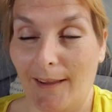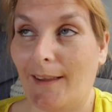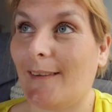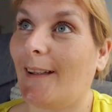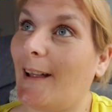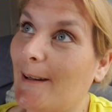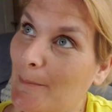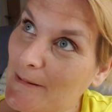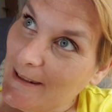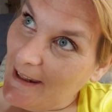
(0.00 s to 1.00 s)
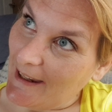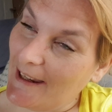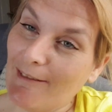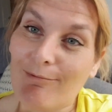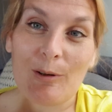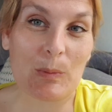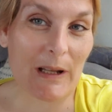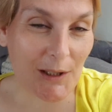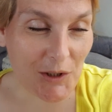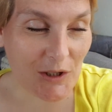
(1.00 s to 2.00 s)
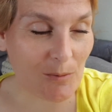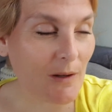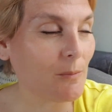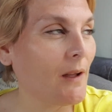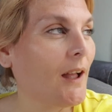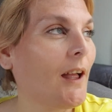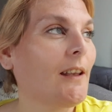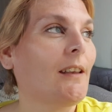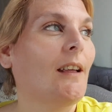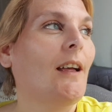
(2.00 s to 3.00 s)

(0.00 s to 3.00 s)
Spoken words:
So I had a cup of tea, Reuben had a gingerbread man.